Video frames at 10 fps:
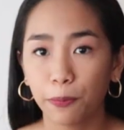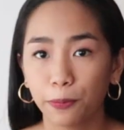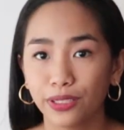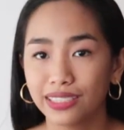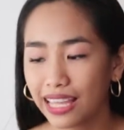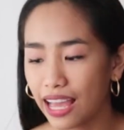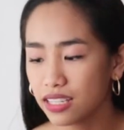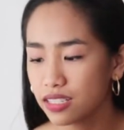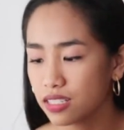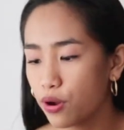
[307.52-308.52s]
tempered
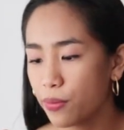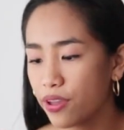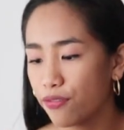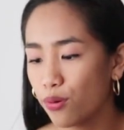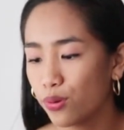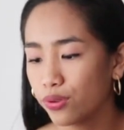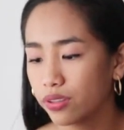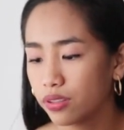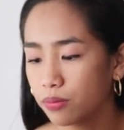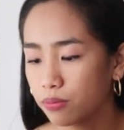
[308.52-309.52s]
glass for my phone
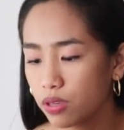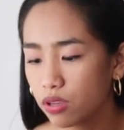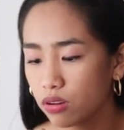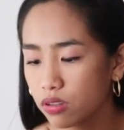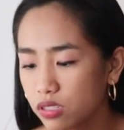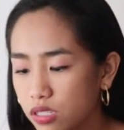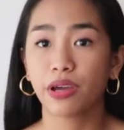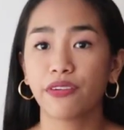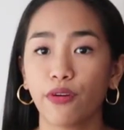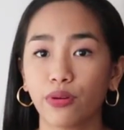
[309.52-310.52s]
because
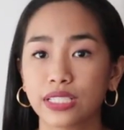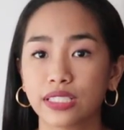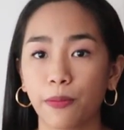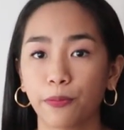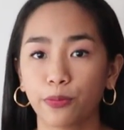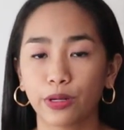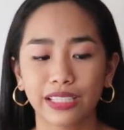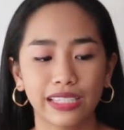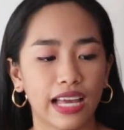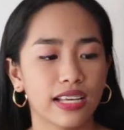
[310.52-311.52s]
my phone's
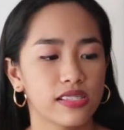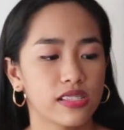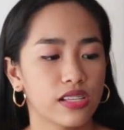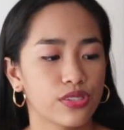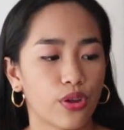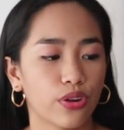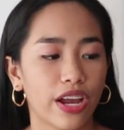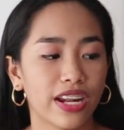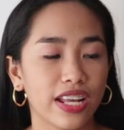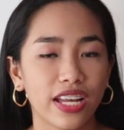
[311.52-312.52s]
tempered glass is
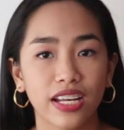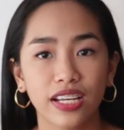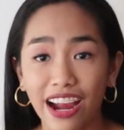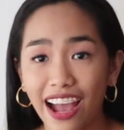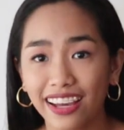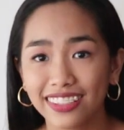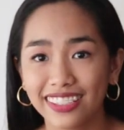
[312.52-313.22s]
already cracked.